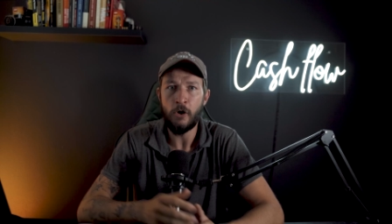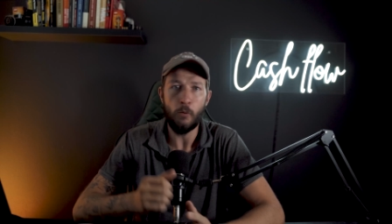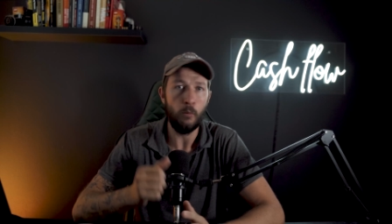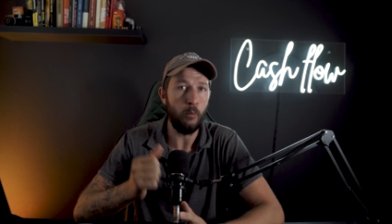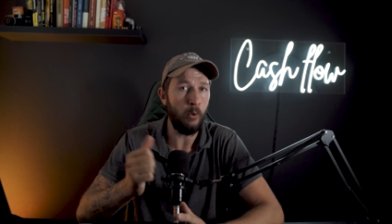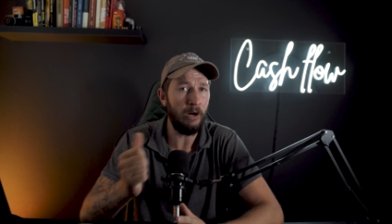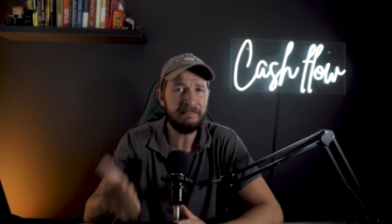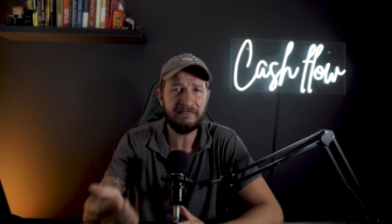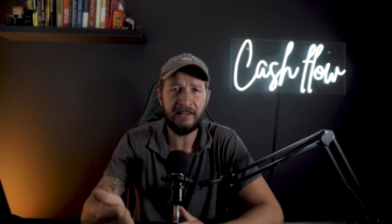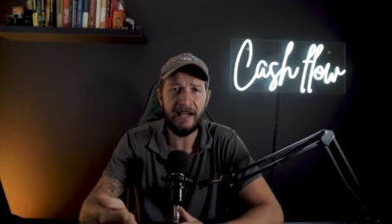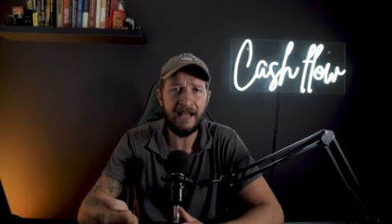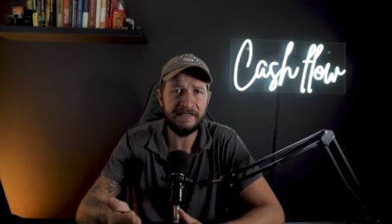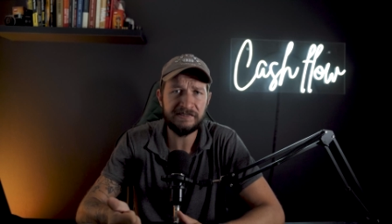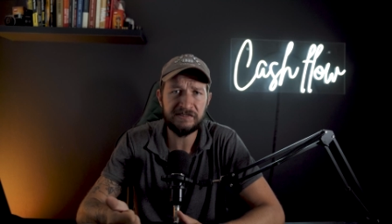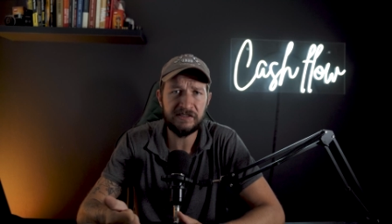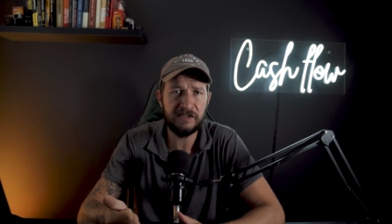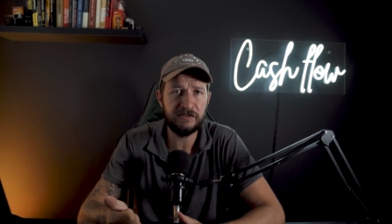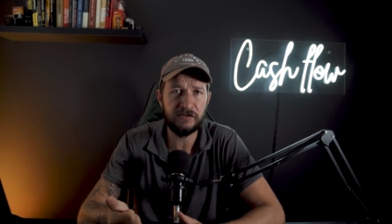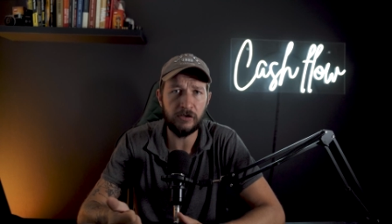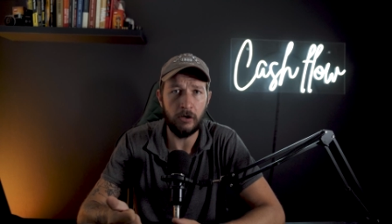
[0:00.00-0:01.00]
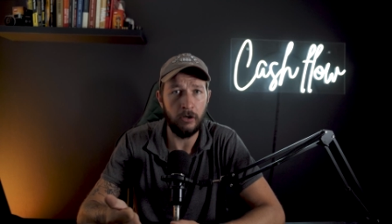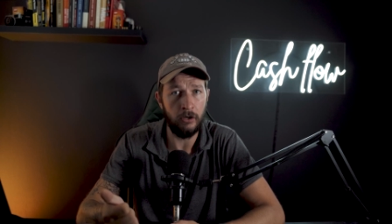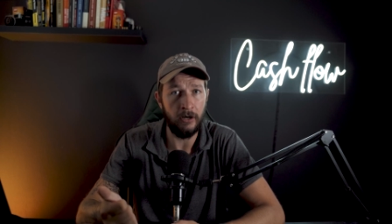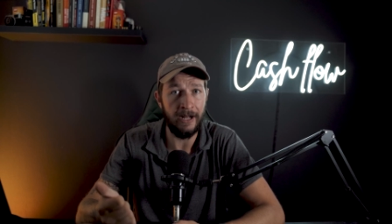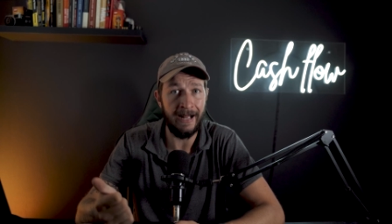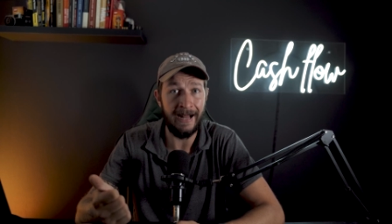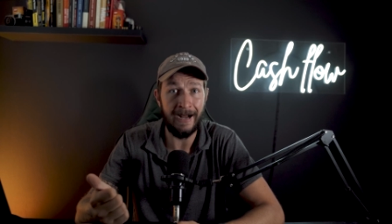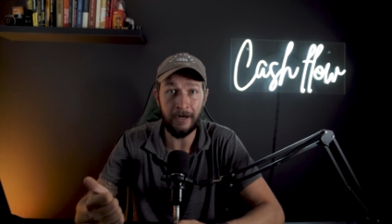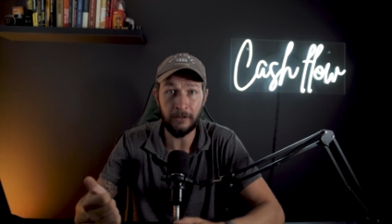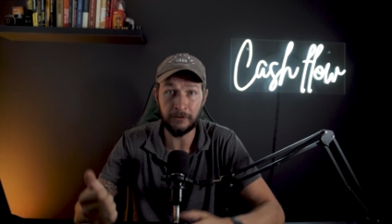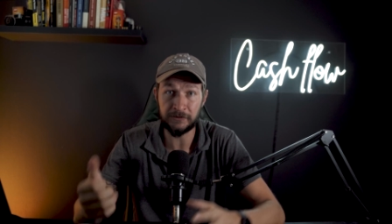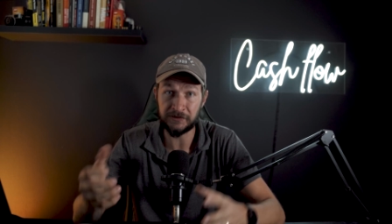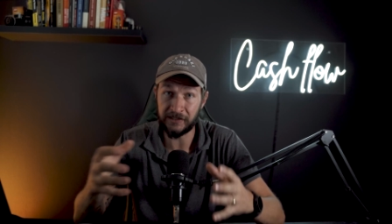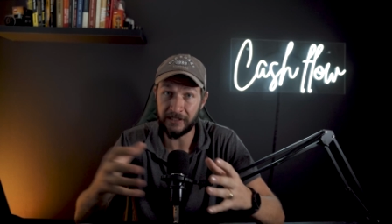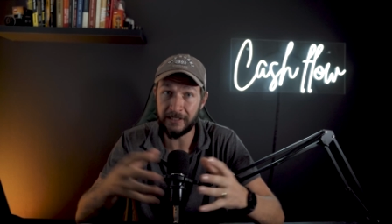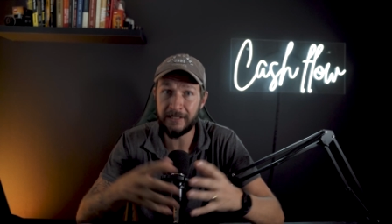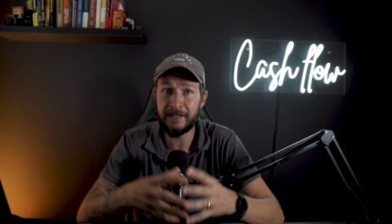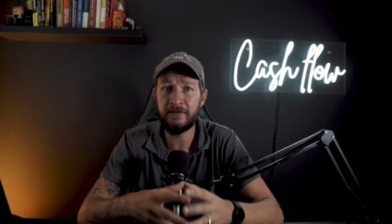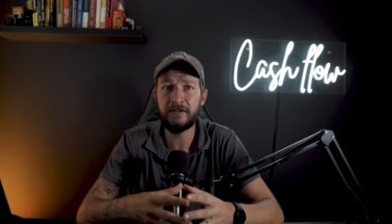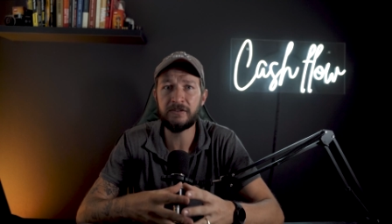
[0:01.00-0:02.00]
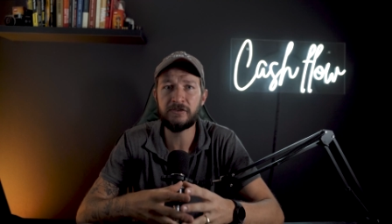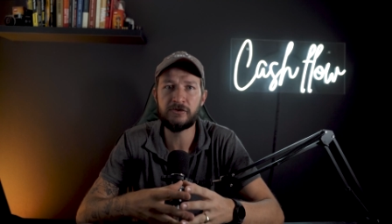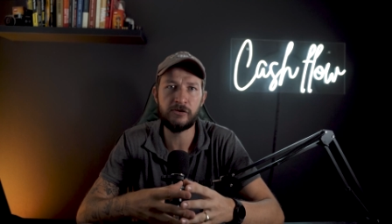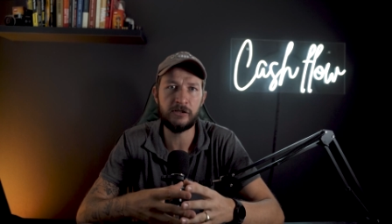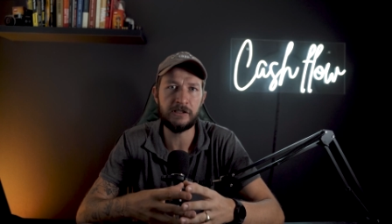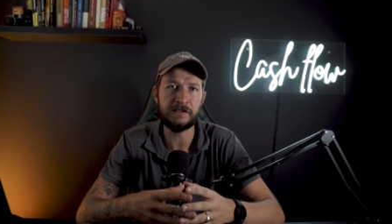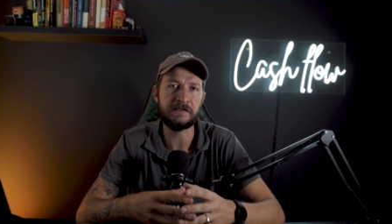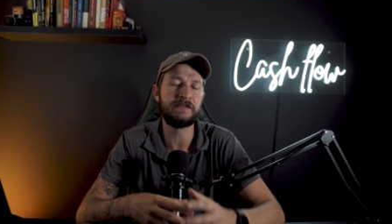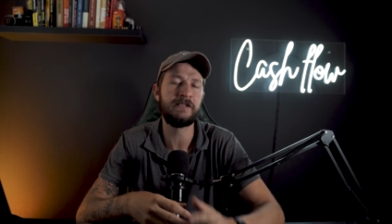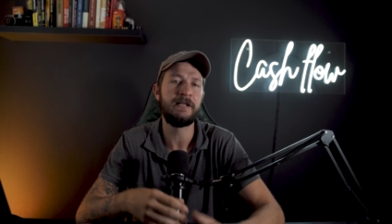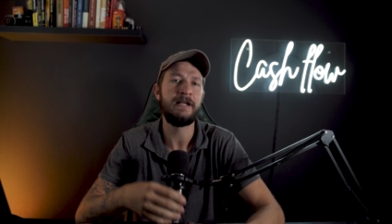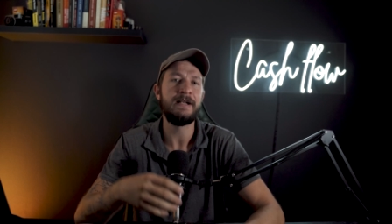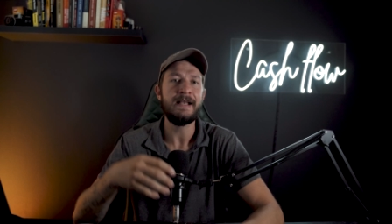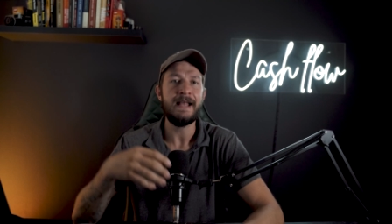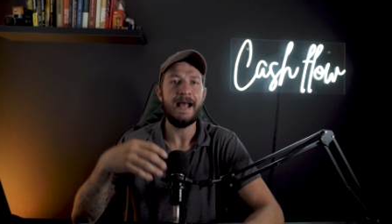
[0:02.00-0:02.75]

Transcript: what assets are housed in the trust,